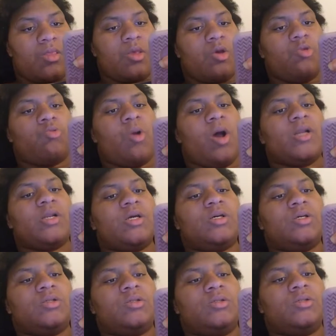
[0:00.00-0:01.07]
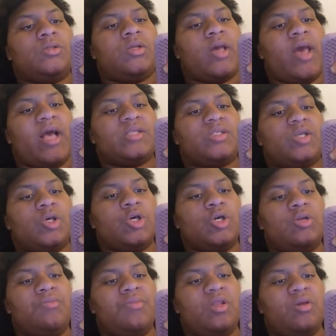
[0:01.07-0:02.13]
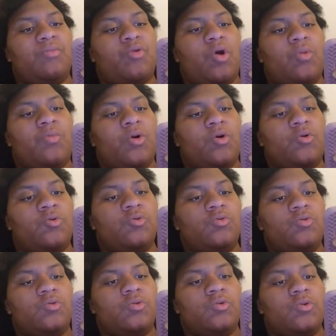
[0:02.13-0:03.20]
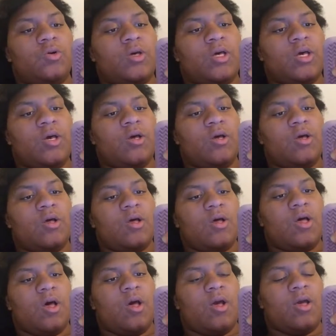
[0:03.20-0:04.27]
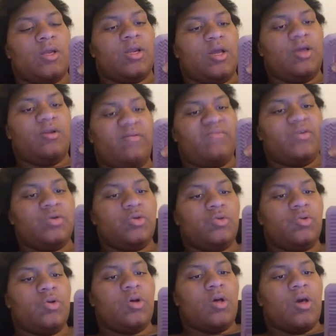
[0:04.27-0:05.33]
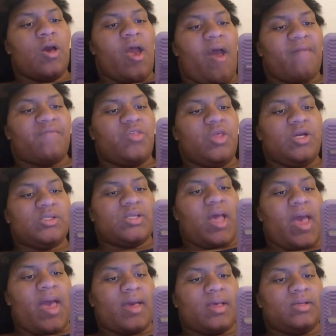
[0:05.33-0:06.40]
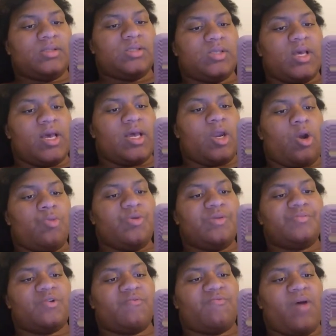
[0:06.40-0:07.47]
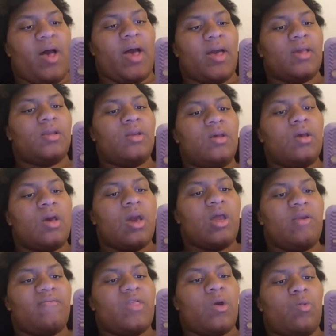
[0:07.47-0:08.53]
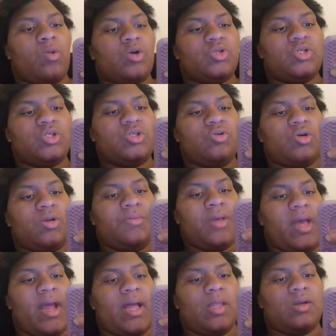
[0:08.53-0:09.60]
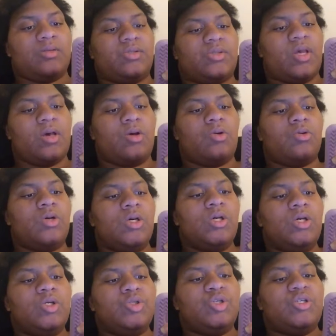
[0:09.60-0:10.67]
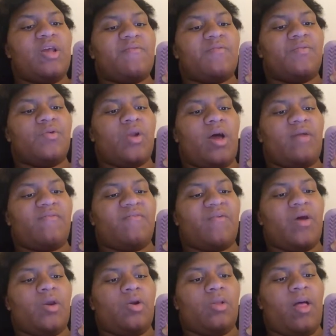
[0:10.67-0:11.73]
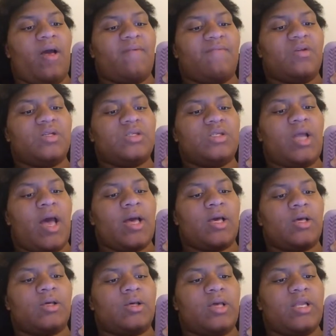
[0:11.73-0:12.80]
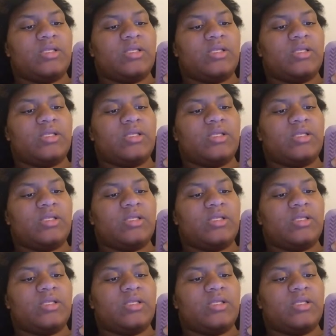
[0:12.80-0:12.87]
and then Ronda has a good mini promo in an interview after the attack and said her ribs are fine, and if they weren't, she's still gonna be a Hell in a Cell. She never put out a fight in her life, and it's not